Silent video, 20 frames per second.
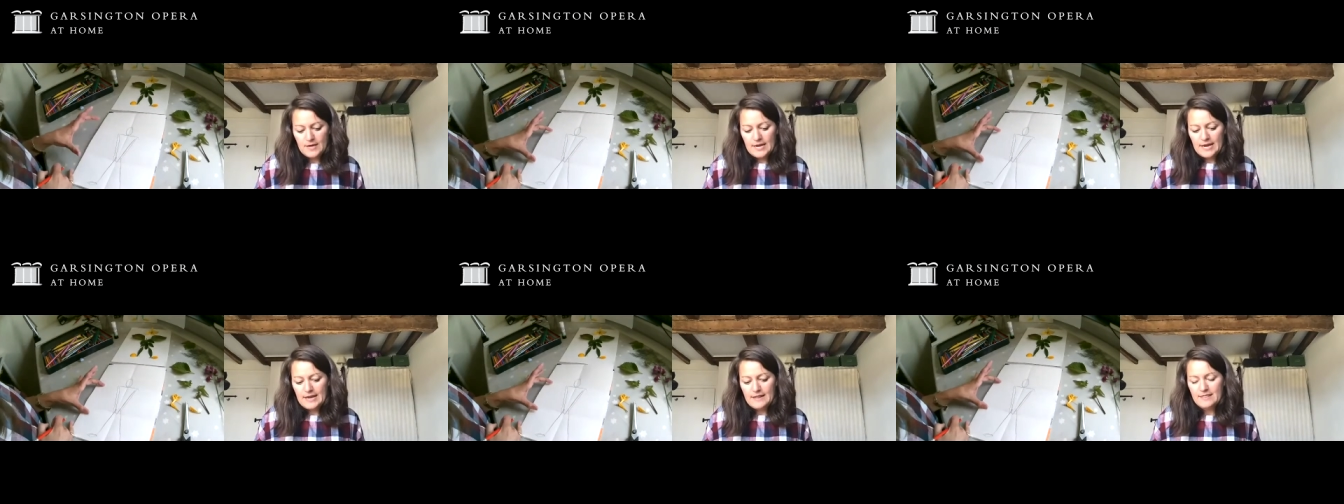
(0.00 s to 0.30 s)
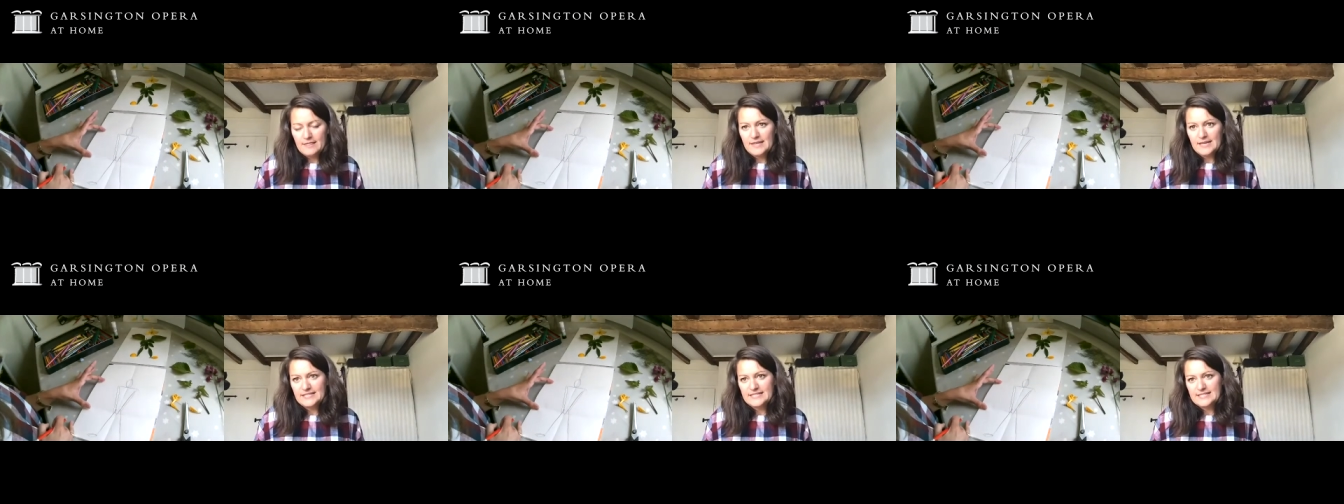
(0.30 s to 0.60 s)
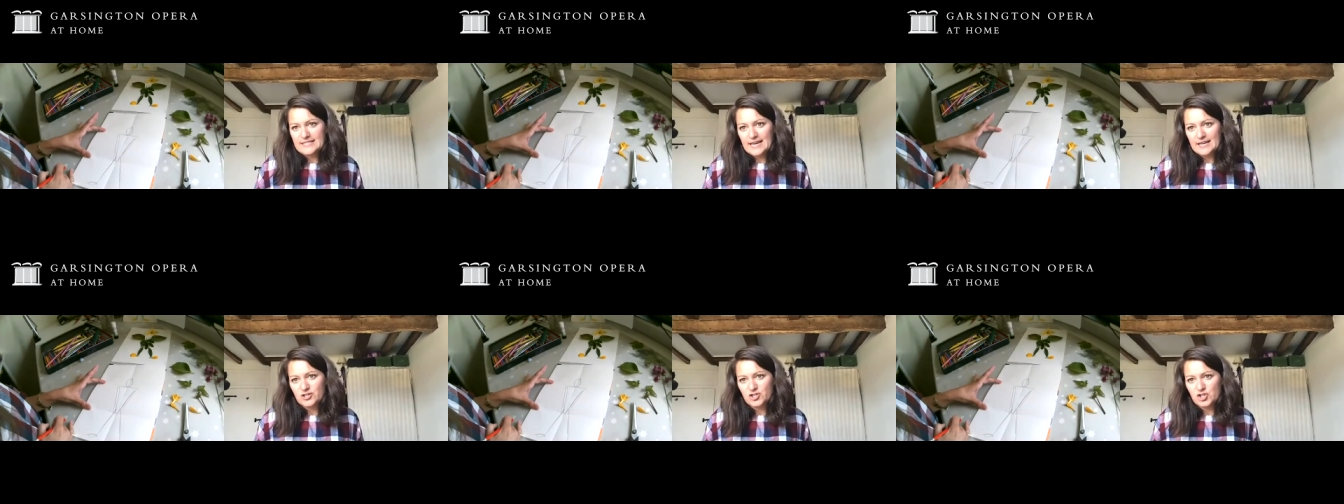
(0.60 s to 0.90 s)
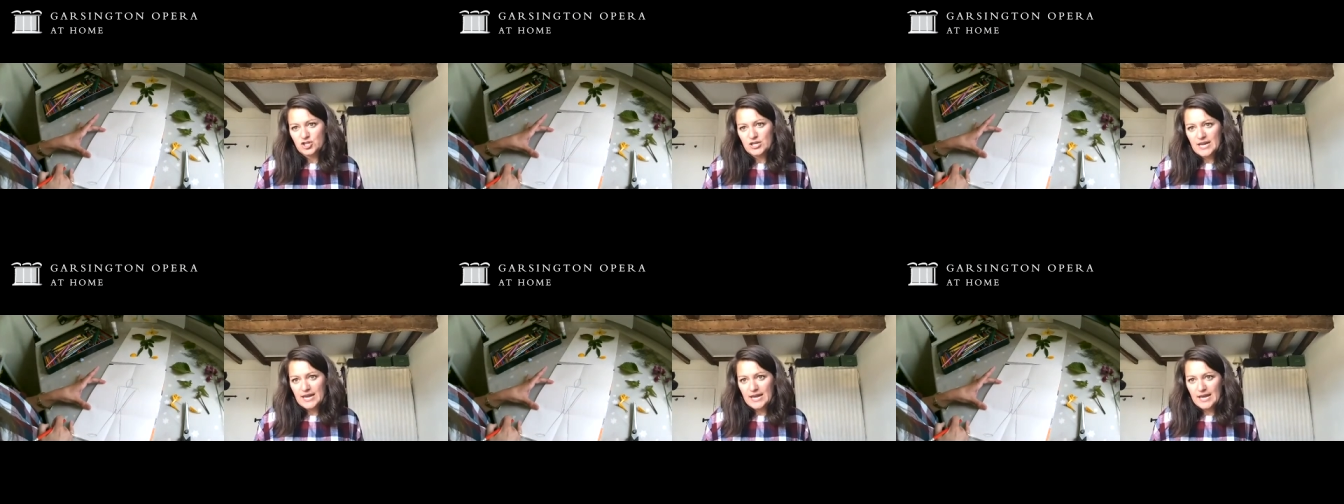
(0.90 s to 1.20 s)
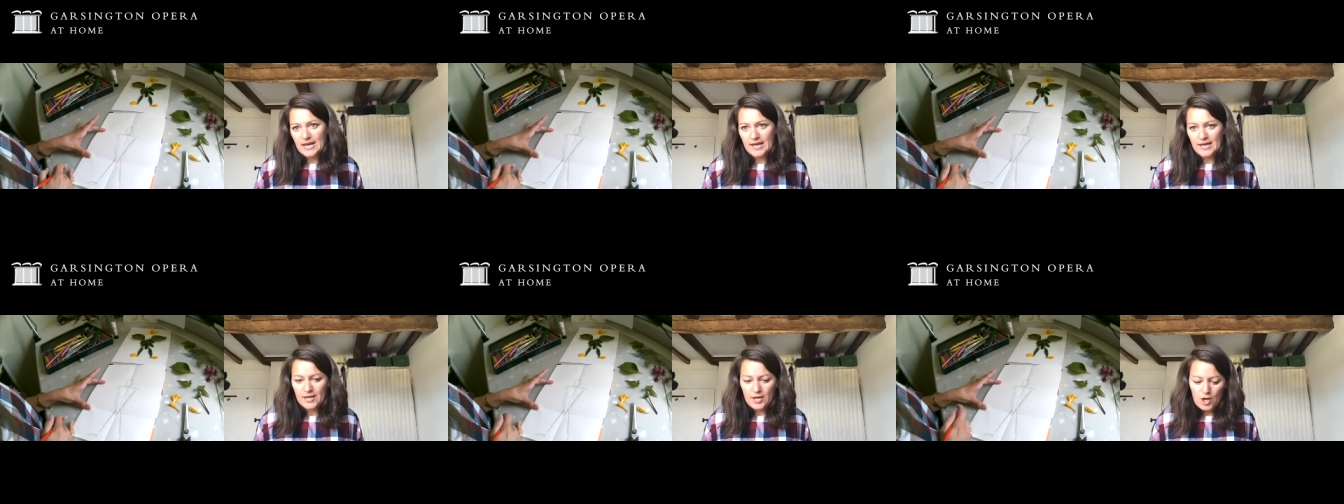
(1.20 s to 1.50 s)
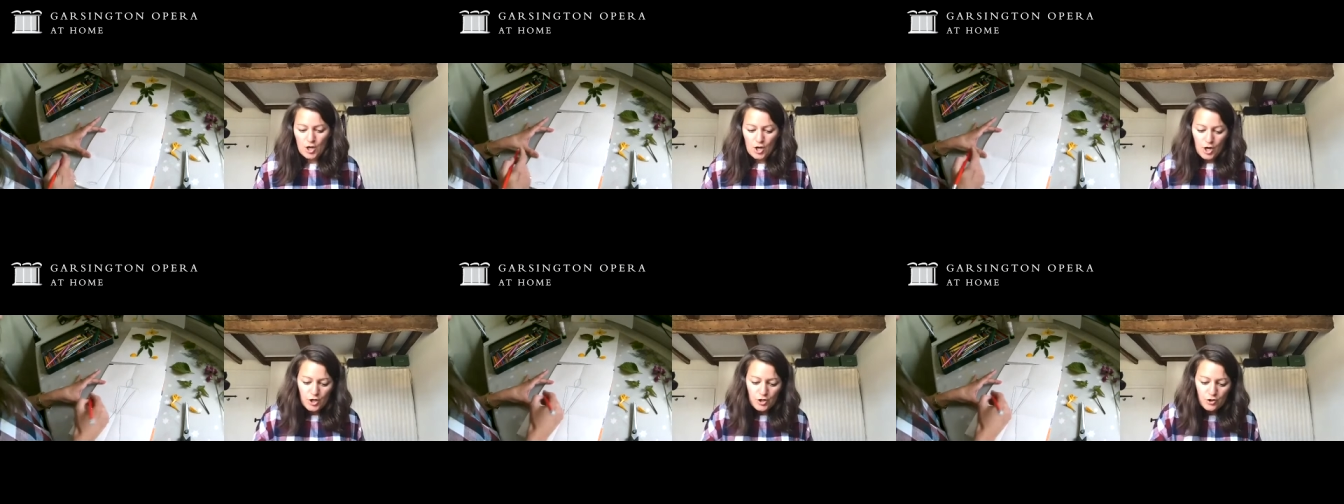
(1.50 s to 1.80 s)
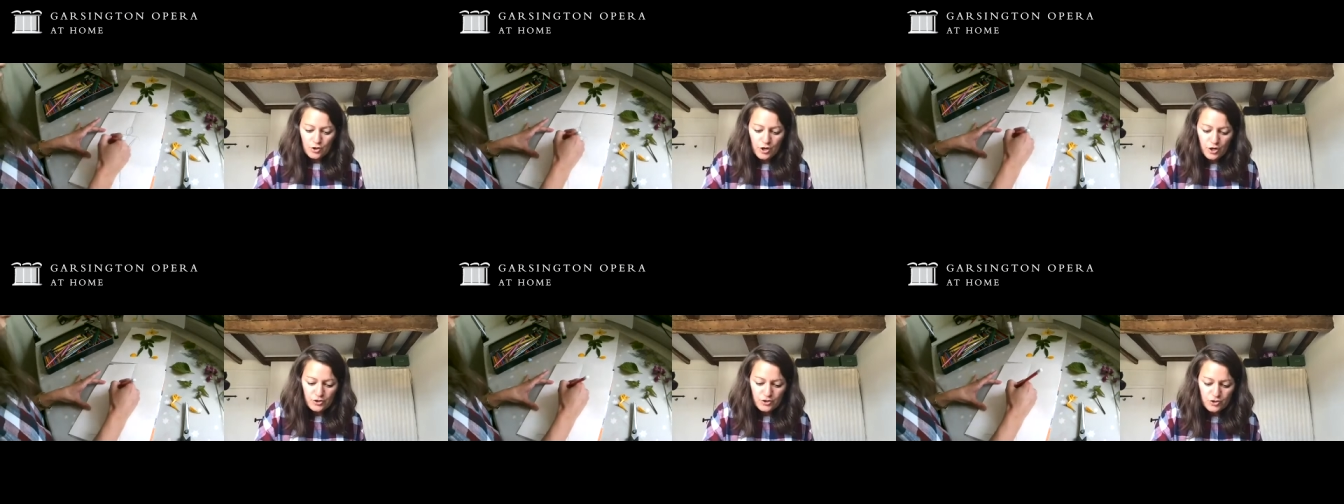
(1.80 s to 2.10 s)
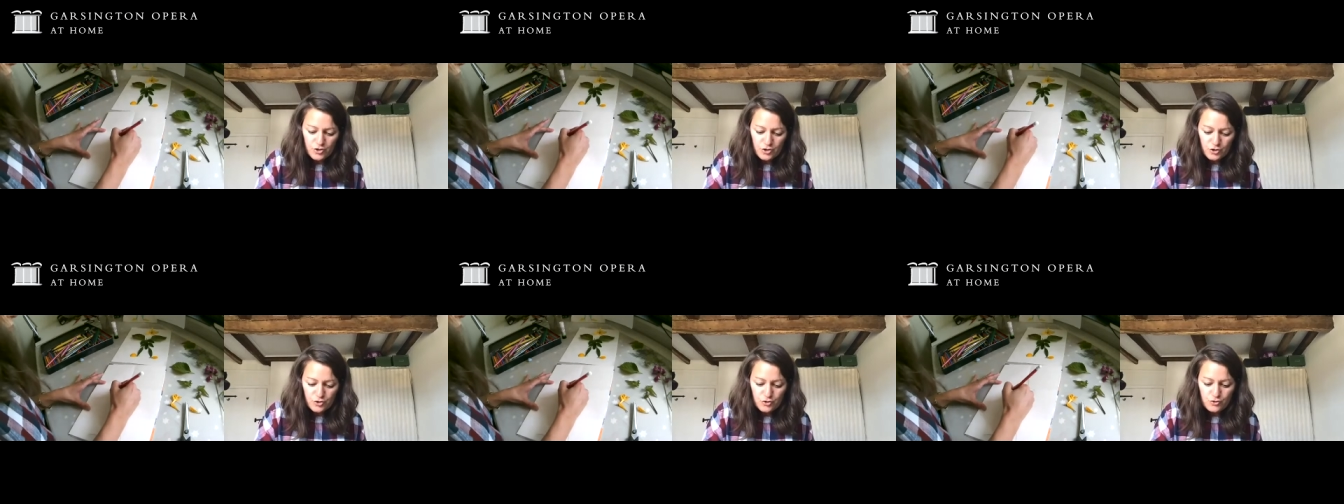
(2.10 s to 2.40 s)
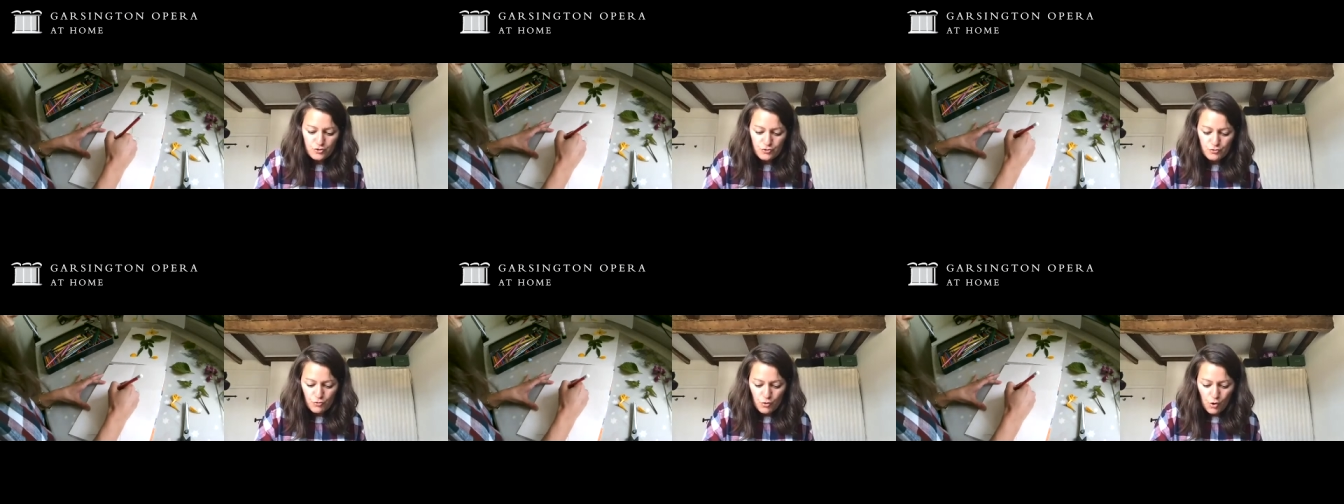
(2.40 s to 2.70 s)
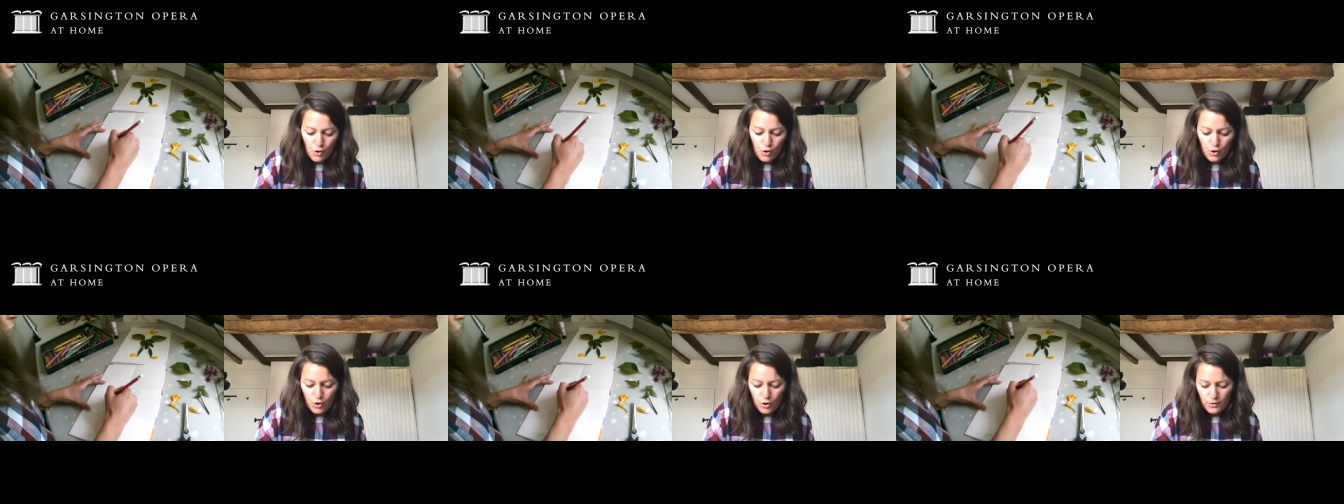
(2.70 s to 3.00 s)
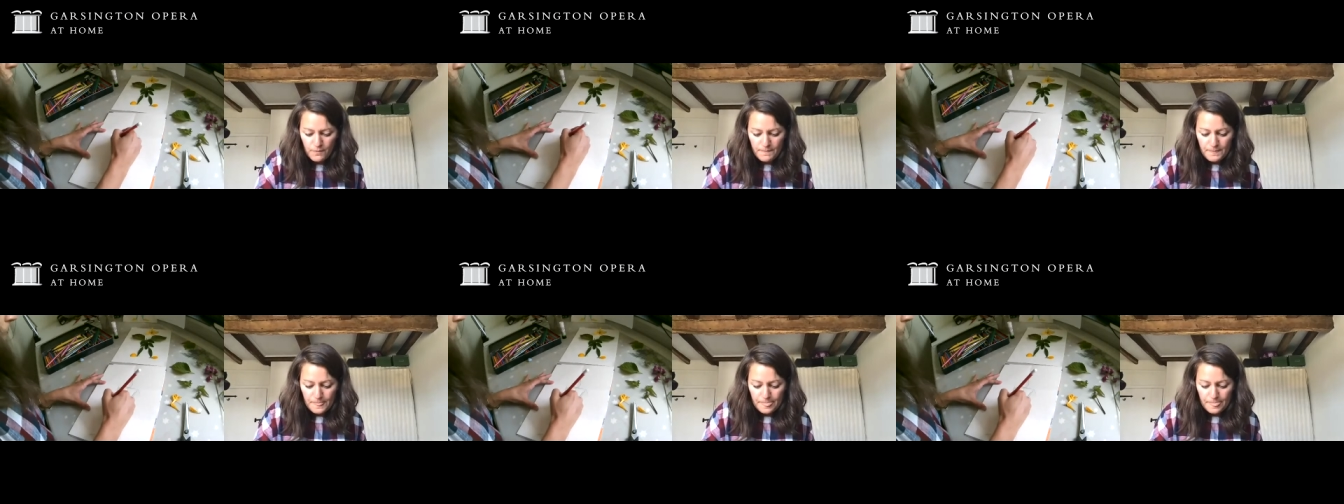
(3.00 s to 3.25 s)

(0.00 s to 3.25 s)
in this section here, you're going to just draw